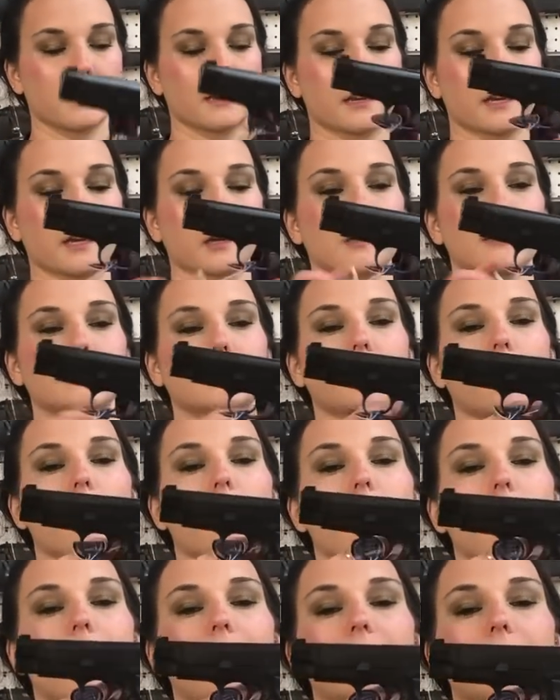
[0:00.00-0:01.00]

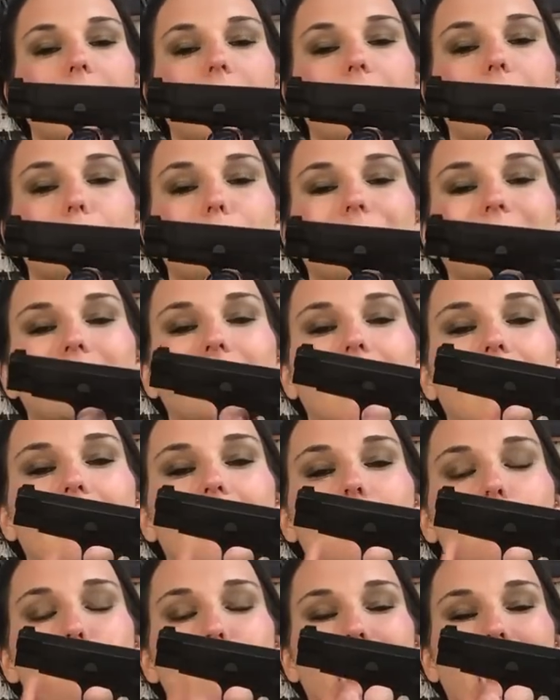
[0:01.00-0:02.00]
Girsan
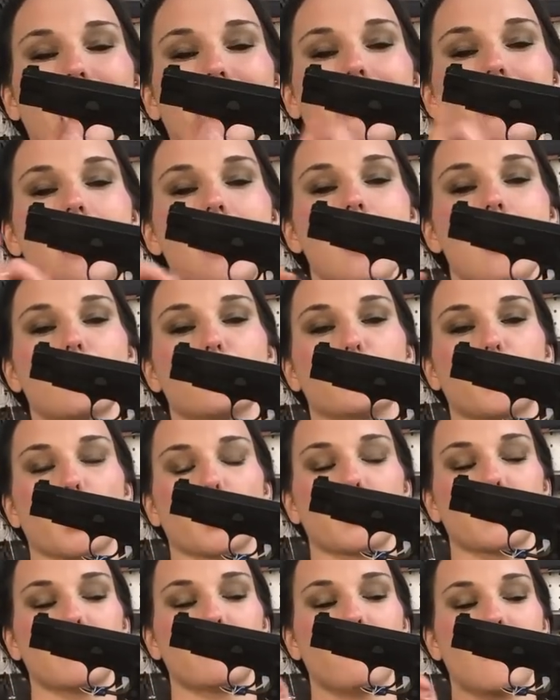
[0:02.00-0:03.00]
MCP
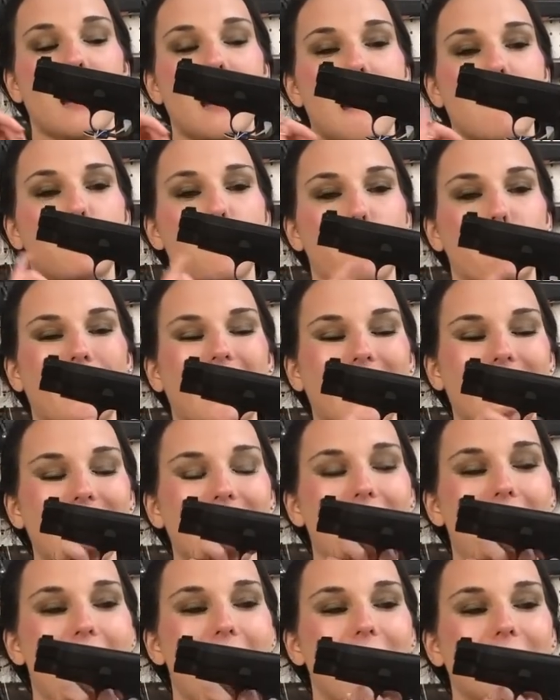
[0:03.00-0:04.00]
35
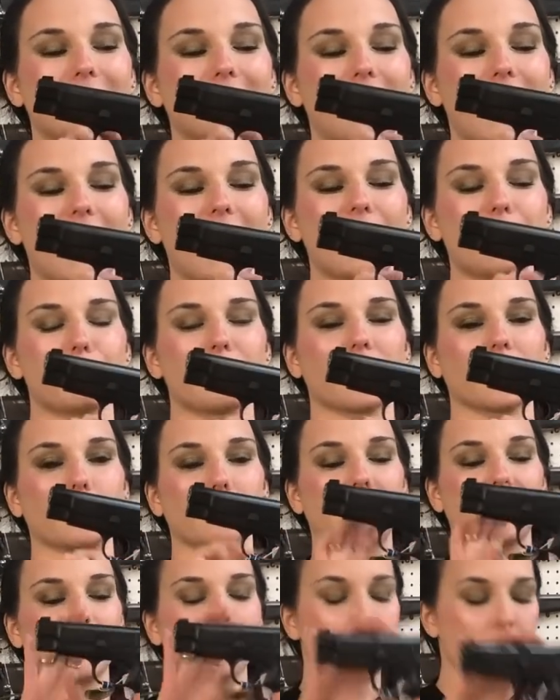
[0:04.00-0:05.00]
PI 9
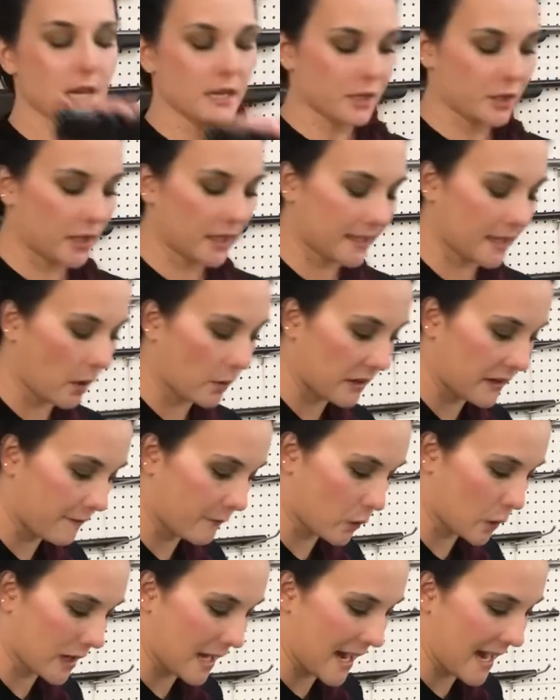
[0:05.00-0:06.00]
millimeter. She's only
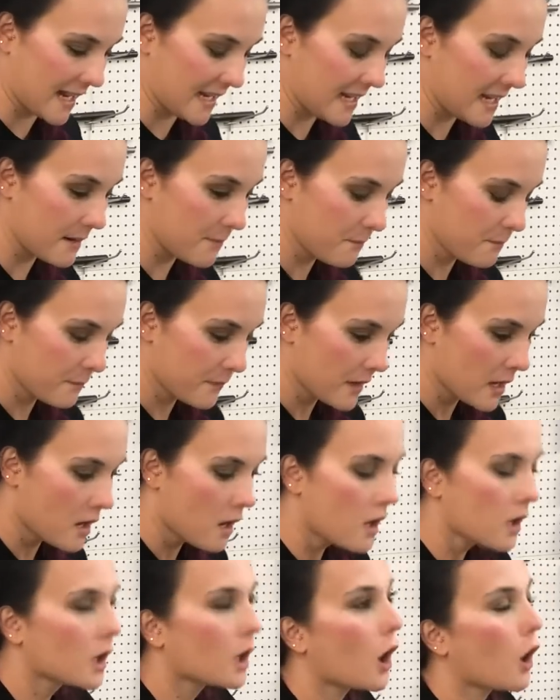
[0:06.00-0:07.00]
480.
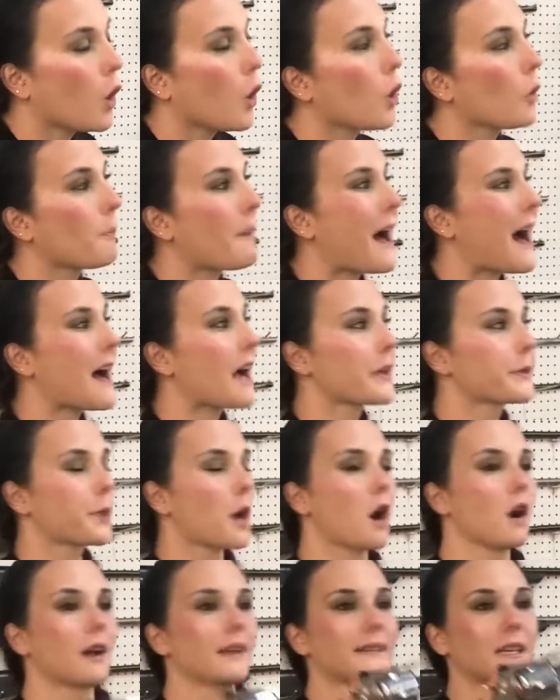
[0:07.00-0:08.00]
Colt
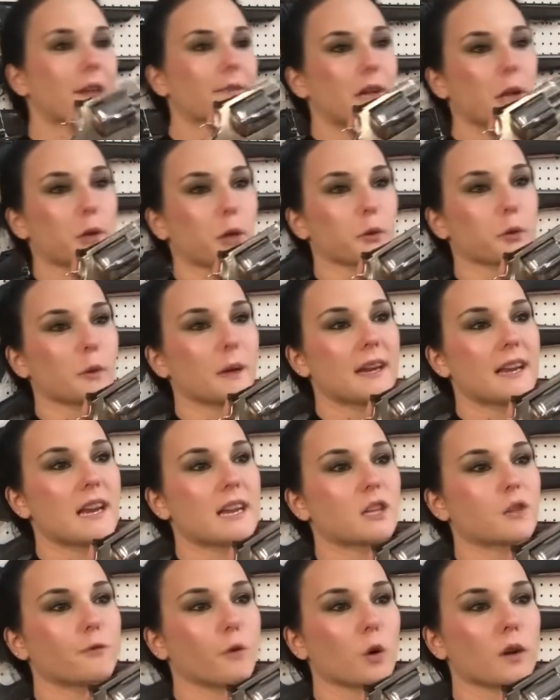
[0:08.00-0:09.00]
Pythons. I've got the three
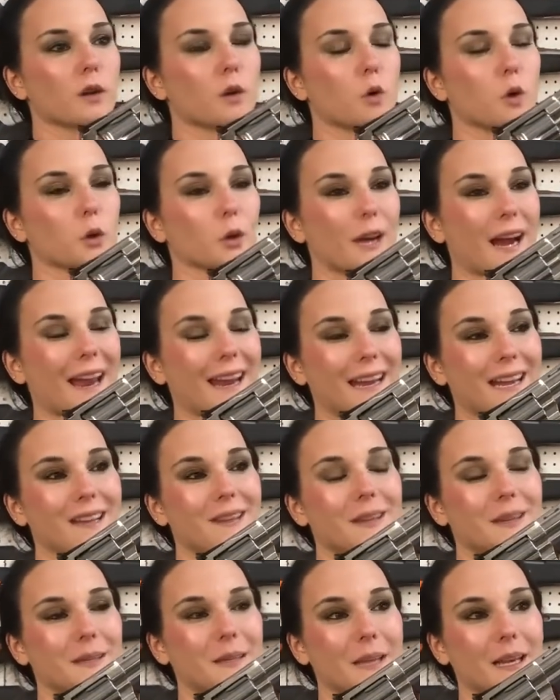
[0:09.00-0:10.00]
inch, four and a quarter, and
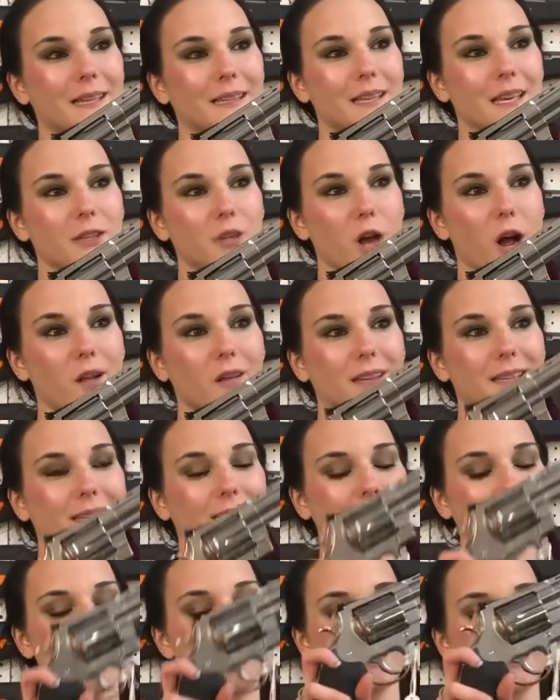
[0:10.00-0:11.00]
the six inch all in
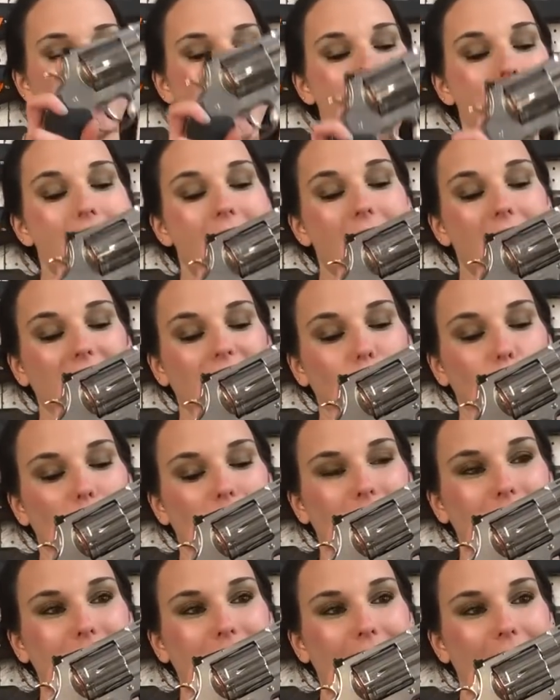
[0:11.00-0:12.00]
stock, as
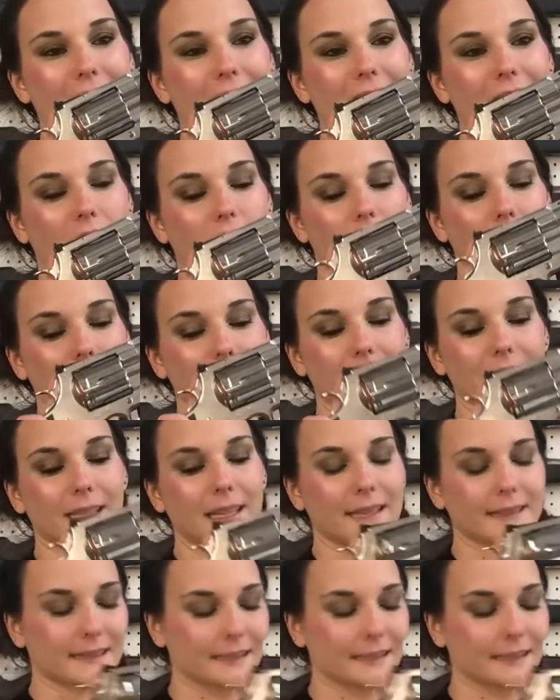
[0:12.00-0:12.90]
well as the Anacondas in